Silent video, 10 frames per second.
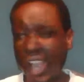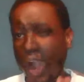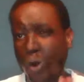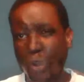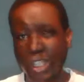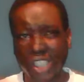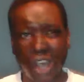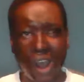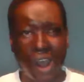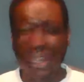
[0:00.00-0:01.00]
are going
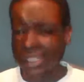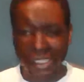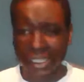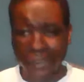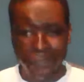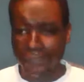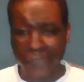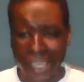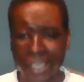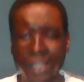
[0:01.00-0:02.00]
to utterly
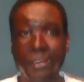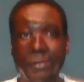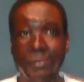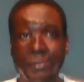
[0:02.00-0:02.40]
fail.